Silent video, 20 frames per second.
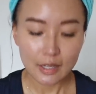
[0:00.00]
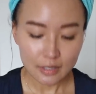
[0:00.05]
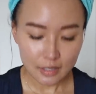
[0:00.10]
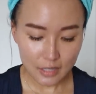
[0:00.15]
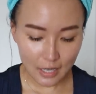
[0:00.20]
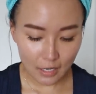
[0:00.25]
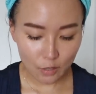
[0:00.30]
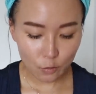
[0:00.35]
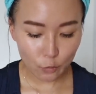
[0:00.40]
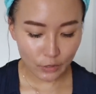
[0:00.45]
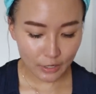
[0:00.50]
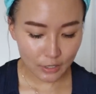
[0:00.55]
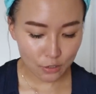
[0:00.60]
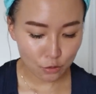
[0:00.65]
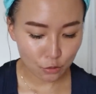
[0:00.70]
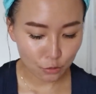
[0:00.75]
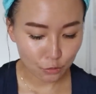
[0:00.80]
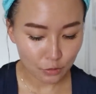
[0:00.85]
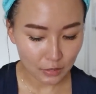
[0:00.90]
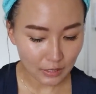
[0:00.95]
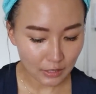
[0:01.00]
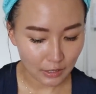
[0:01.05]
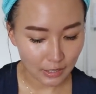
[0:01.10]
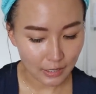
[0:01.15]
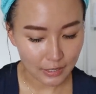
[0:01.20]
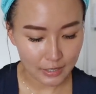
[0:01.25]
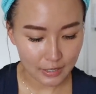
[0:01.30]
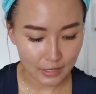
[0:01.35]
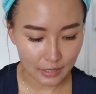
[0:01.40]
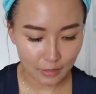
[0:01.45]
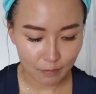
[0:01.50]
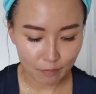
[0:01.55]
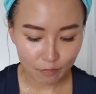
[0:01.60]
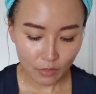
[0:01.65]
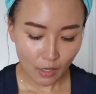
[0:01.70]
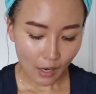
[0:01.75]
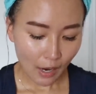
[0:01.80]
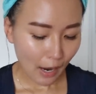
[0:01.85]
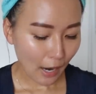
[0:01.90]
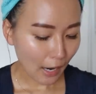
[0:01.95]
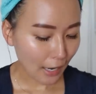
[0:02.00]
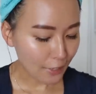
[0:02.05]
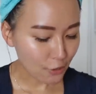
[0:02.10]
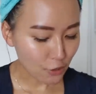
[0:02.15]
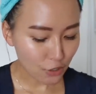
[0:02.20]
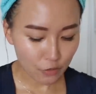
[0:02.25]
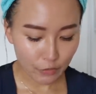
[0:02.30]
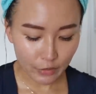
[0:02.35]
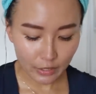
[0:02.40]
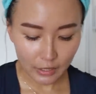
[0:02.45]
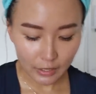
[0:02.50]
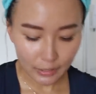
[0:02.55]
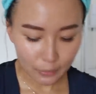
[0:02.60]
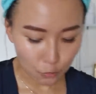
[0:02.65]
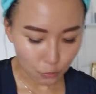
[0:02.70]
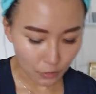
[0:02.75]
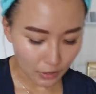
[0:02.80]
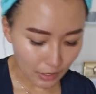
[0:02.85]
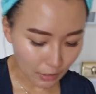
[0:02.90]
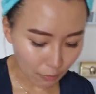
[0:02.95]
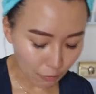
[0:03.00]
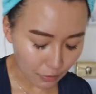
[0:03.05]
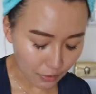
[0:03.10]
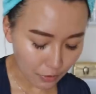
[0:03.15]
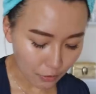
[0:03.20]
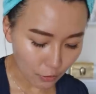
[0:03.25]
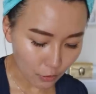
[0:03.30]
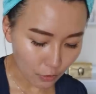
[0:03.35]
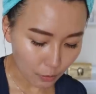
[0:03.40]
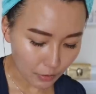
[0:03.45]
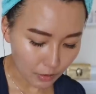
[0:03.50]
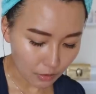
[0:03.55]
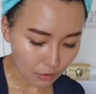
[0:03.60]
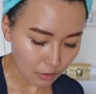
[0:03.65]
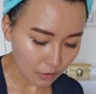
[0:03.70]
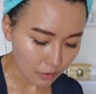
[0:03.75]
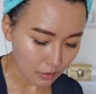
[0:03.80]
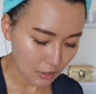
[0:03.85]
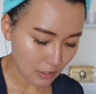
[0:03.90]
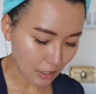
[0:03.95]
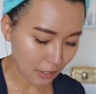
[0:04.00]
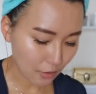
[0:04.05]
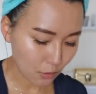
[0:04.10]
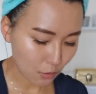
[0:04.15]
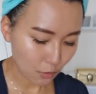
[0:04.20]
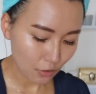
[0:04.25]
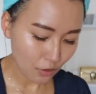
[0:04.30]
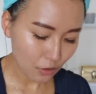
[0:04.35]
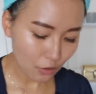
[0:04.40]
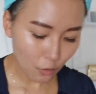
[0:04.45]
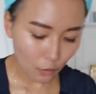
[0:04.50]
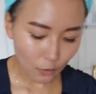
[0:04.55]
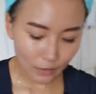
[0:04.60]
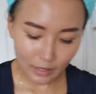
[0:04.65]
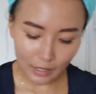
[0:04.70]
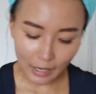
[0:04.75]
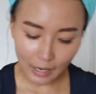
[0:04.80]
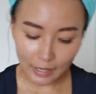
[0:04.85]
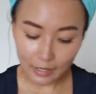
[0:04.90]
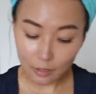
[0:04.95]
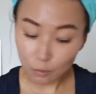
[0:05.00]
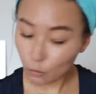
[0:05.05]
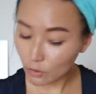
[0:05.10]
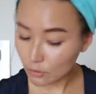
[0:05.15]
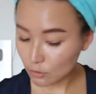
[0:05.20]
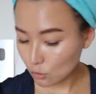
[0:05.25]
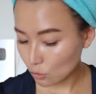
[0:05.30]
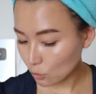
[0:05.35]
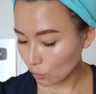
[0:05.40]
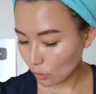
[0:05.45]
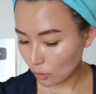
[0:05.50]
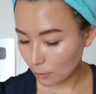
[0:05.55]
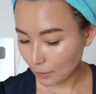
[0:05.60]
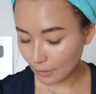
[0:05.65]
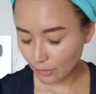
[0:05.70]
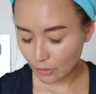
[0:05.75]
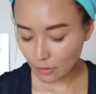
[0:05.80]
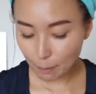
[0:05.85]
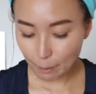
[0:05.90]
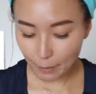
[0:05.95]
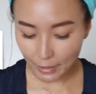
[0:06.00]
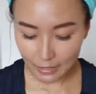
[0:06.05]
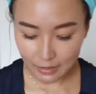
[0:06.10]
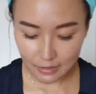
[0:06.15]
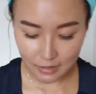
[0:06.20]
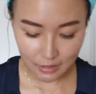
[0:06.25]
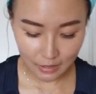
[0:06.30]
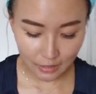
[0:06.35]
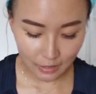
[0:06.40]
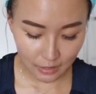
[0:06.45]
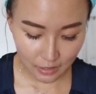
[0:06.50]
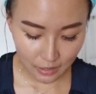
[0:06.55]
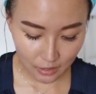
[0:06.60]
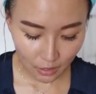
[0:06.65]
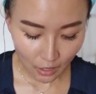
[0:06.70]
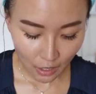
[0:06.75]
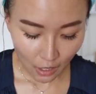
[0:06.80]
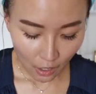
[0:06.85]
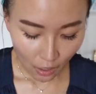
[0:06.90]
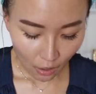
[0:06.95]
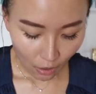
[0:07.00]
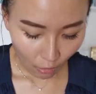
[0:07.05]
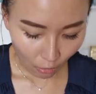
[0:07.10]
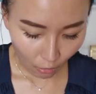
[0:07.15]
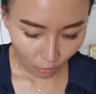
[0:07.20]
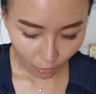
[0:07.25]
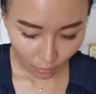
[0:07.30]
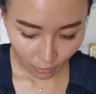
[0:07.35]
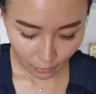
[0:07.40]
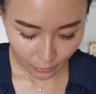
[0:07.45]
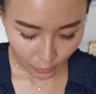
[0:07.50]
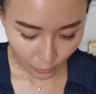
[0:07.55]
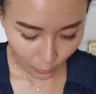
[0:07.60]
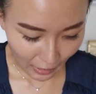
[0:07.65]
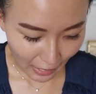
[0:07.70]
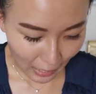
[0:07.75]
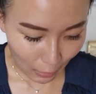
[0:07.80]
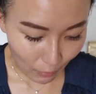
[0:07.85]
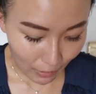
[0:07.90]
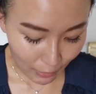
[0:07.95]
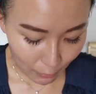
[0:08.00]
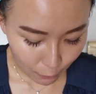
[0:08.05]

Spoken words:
10 Ways to Look Classy. I just felt like doing that video because I thought, you know what, I want to talk about the basics on, you know, how I